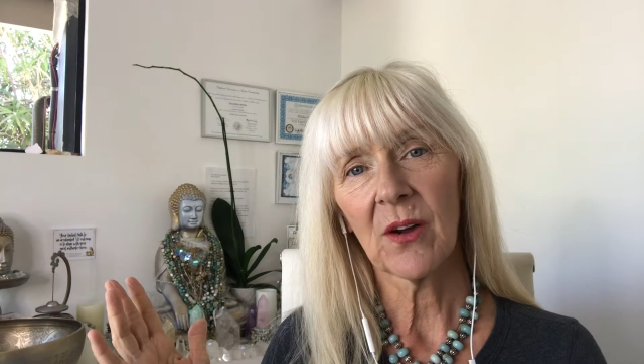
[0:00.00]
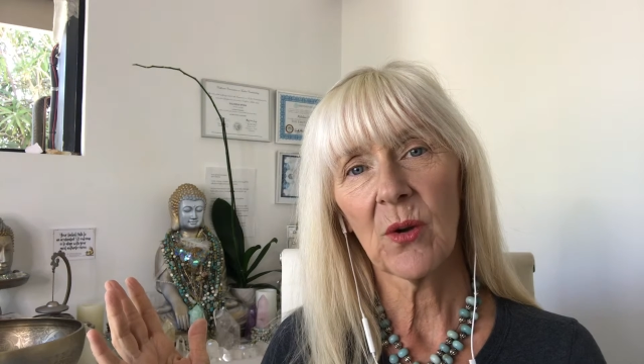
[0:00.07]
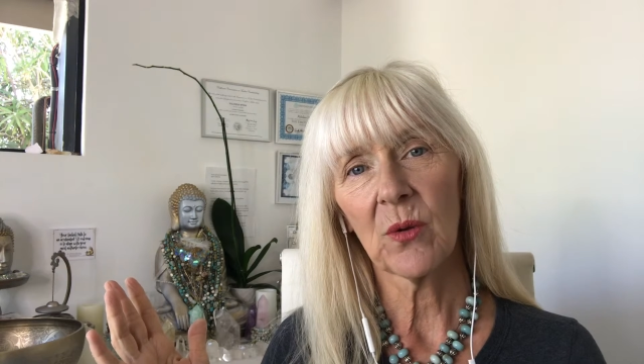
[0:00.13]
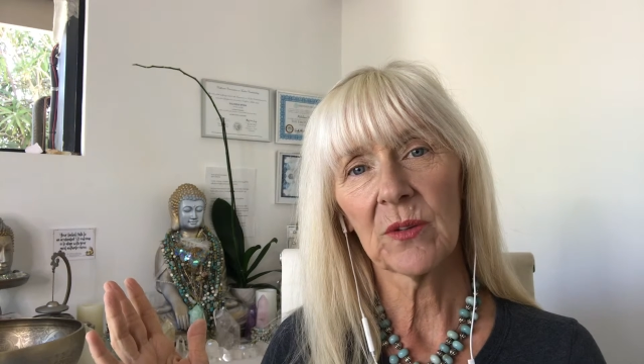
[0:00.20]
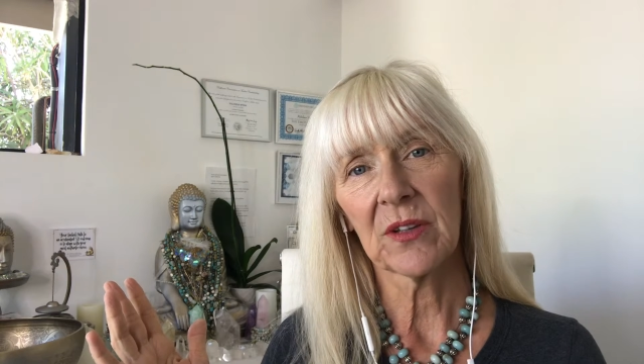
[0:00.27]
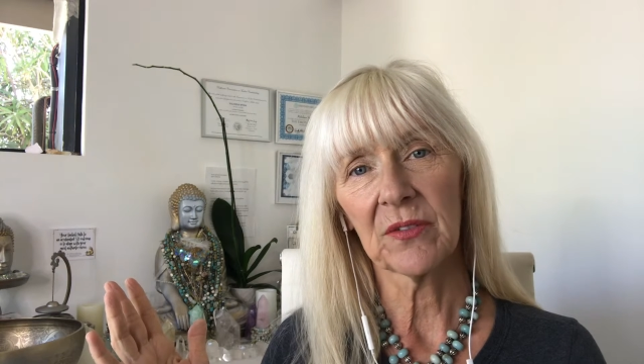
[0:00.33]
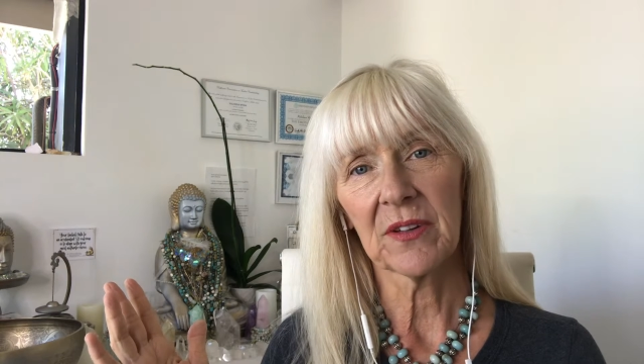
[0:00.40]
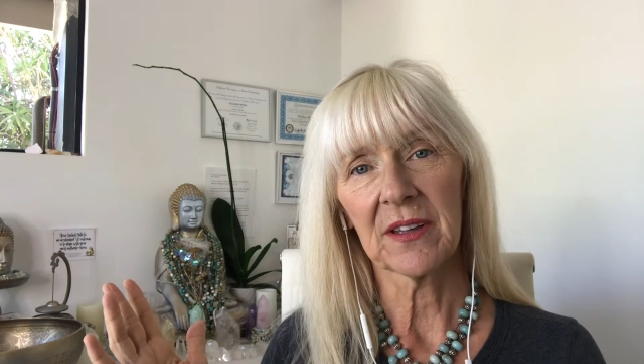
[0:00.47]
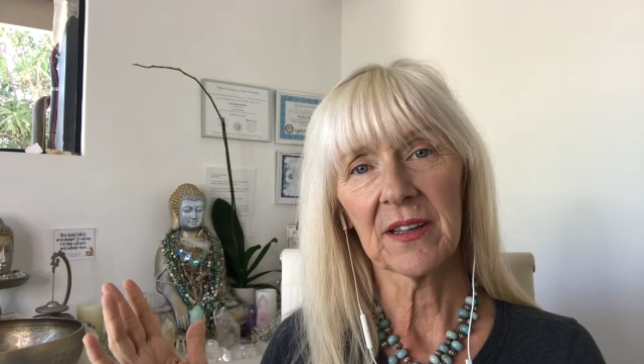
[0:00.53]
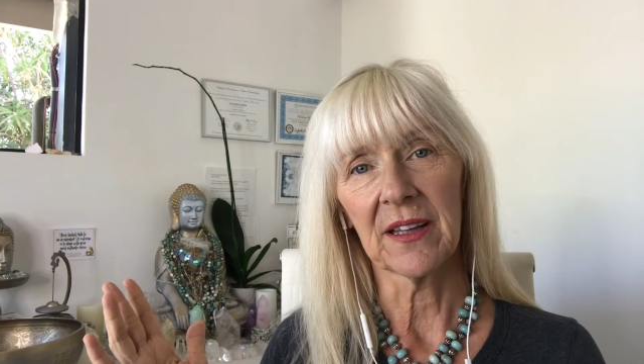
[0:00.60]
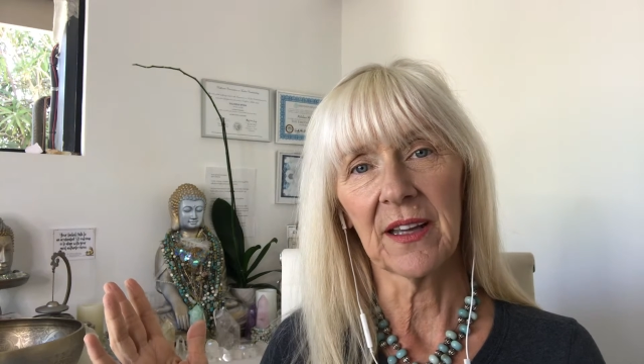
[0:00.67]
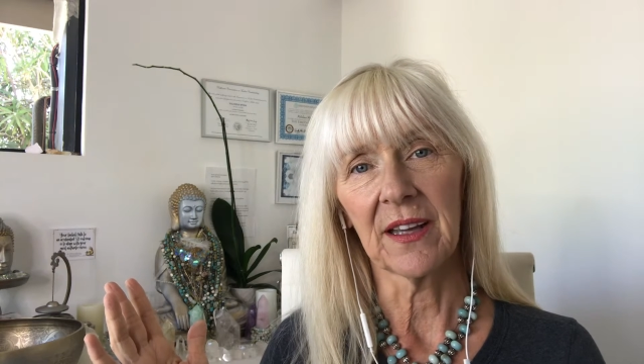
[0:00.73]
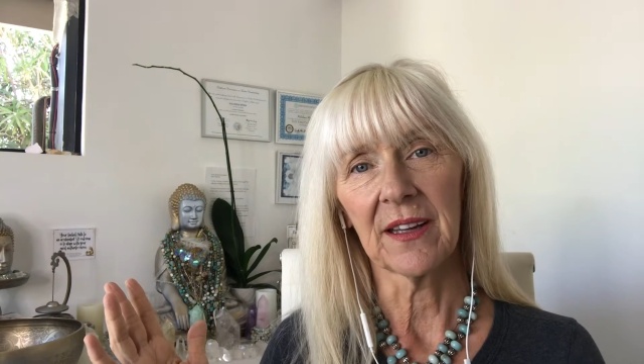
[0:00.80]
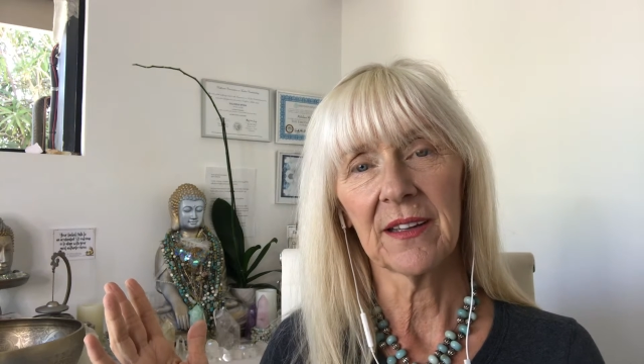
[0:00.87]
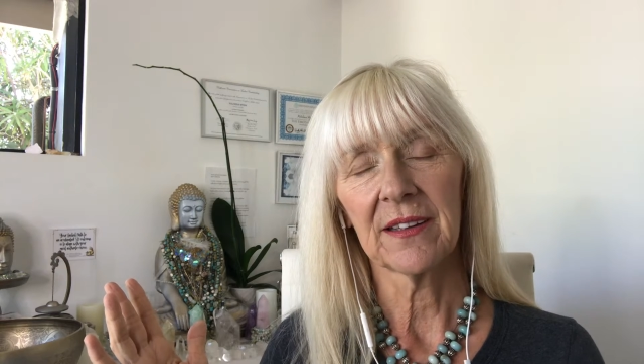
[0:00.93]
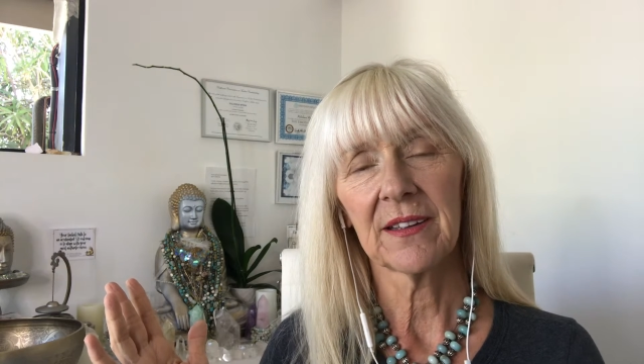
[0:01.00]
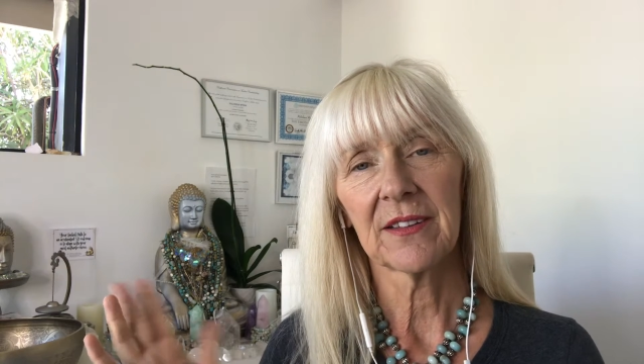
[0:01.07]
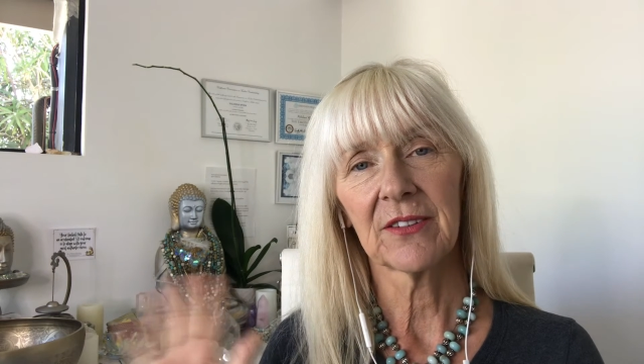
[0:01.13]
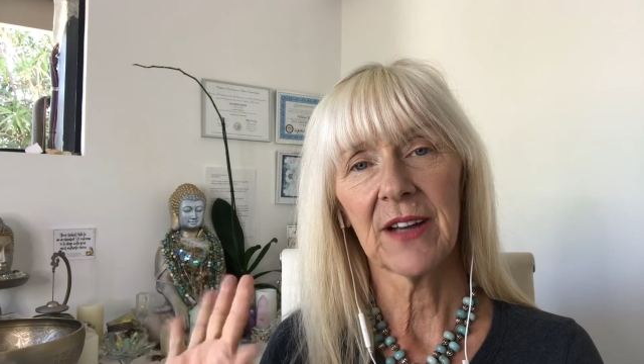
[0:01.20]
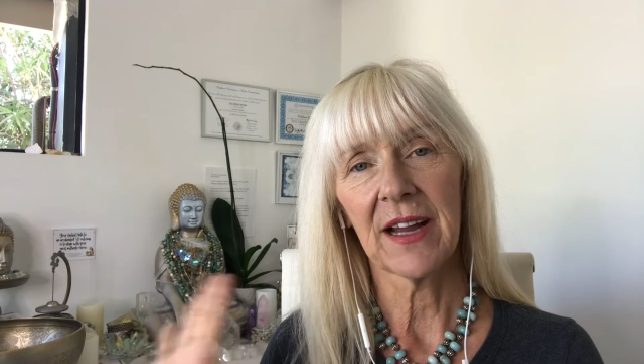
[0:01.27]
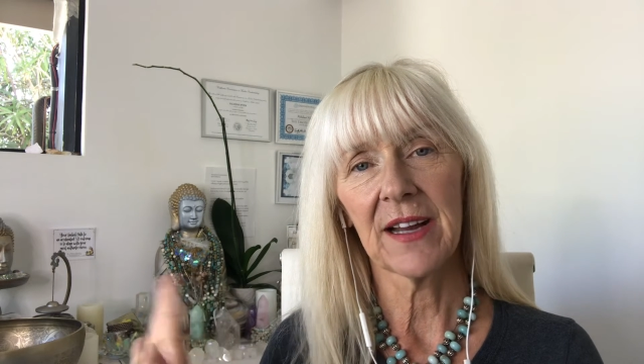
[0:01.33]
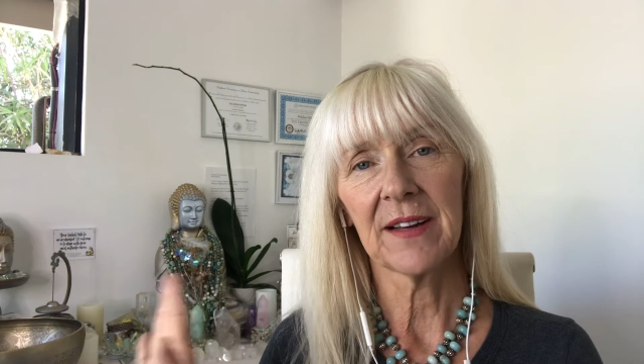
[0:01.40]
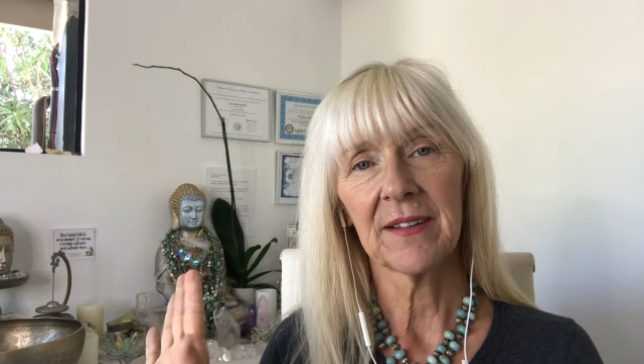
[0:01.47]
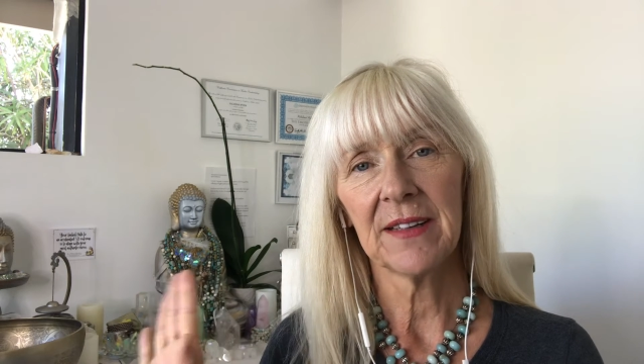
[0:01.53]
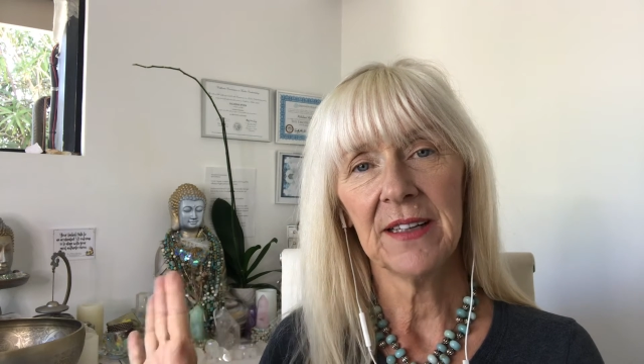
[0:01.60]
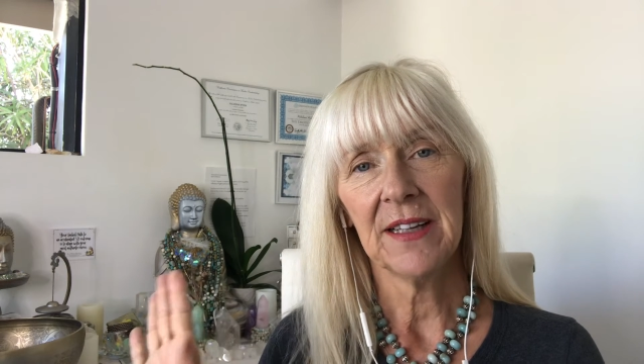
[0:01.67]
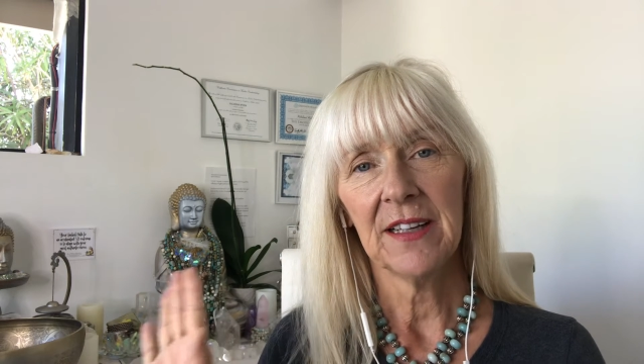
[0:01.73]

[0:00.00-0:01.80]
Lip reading: whole different thing, right?